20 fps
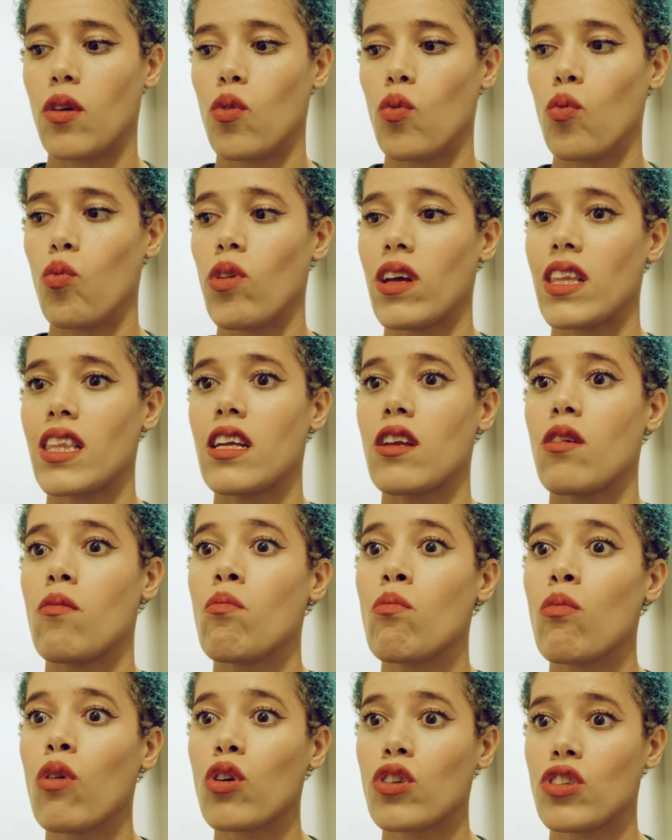within a
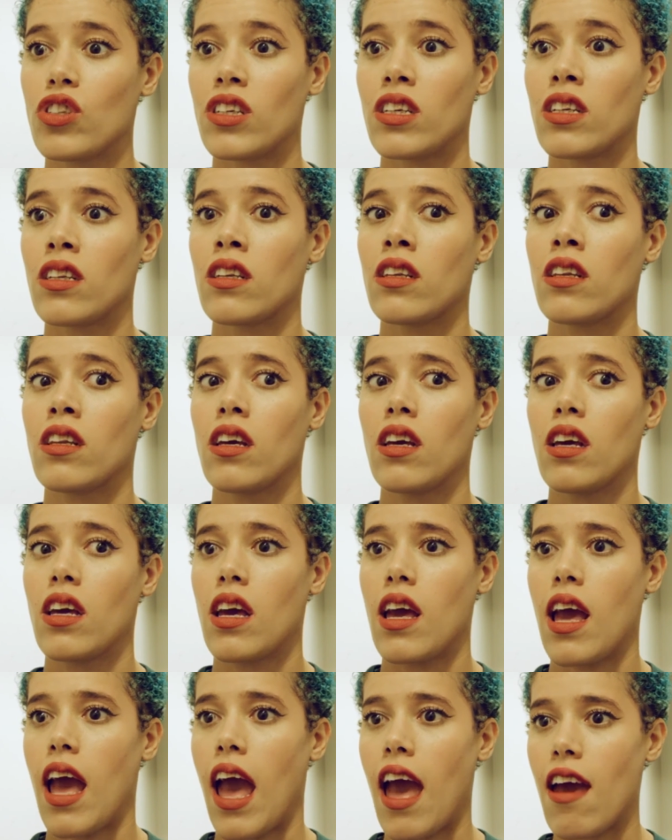modern,
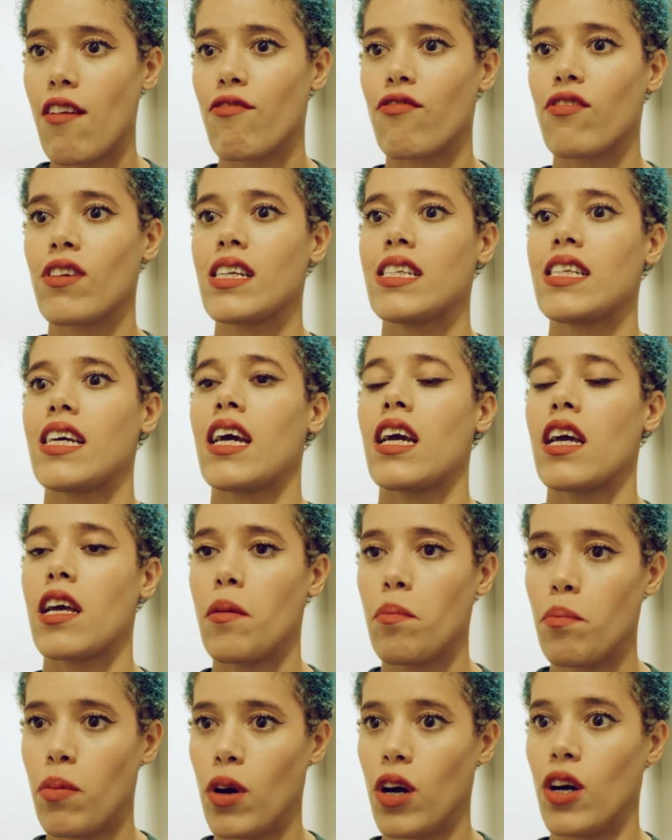
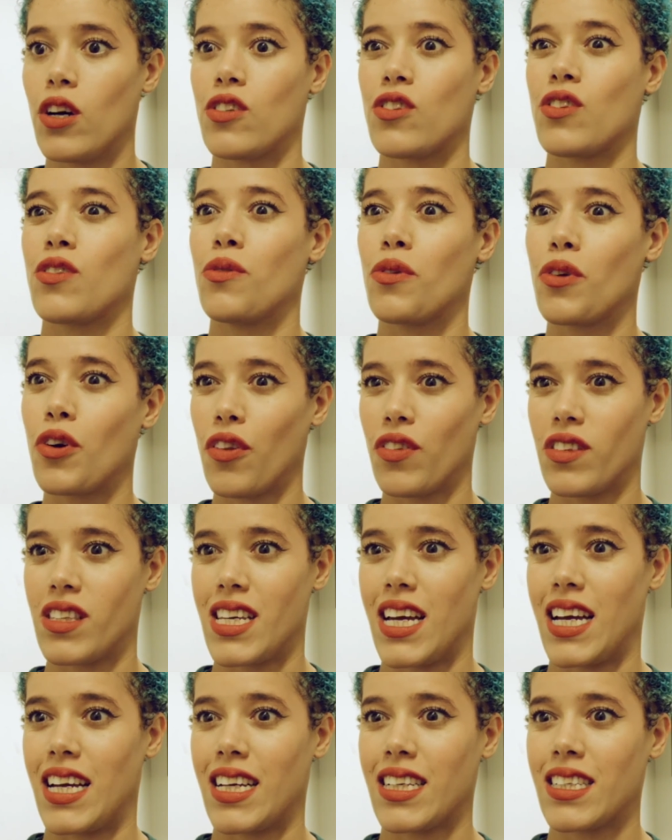everyday, personal
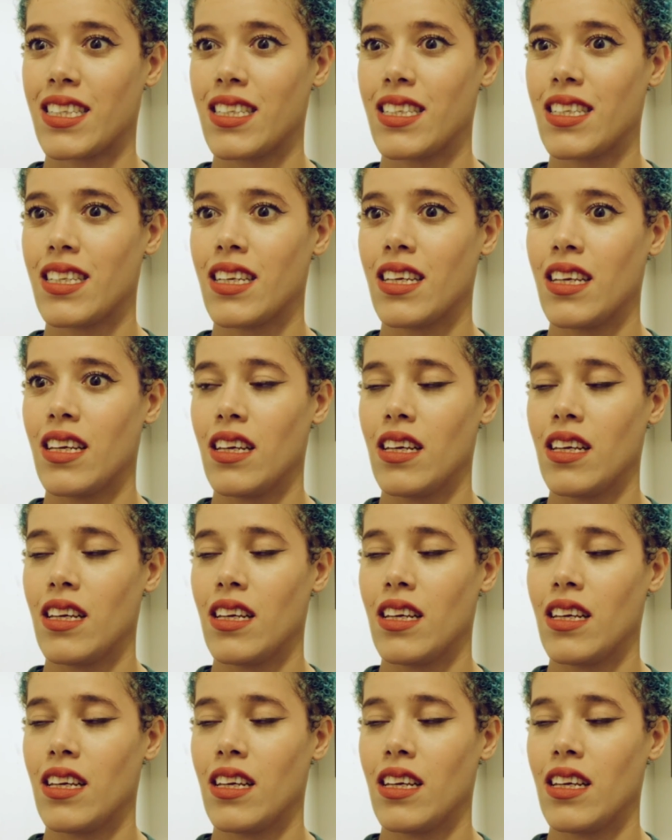context.